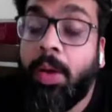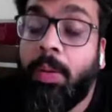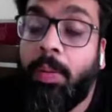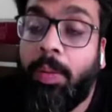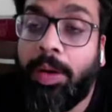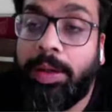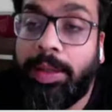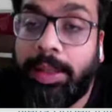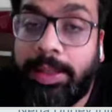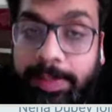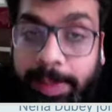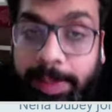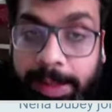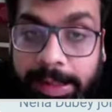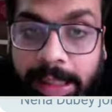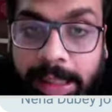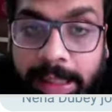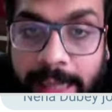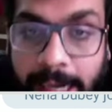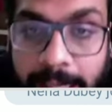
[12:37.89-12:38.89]
what are
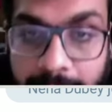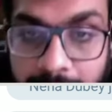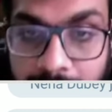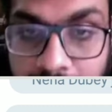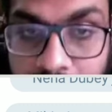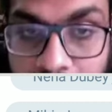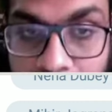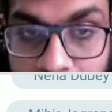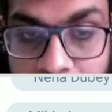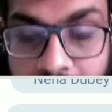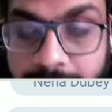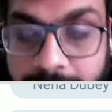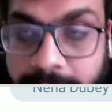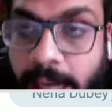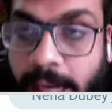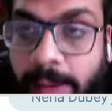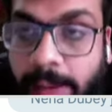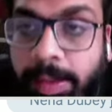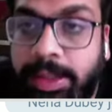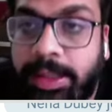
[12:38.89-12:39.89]
special category rates,
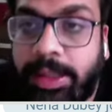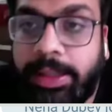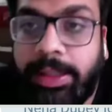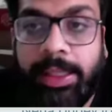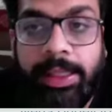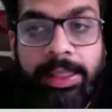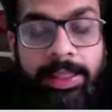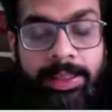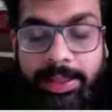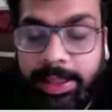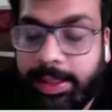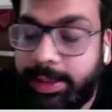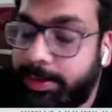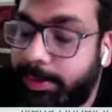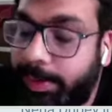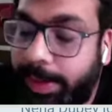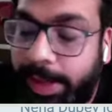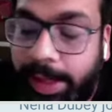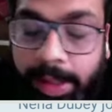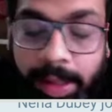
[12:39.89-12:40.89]
how much are the hilly states
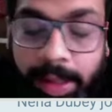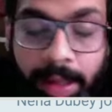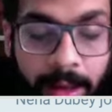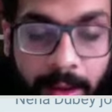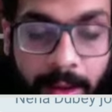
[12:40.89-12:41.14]
paying,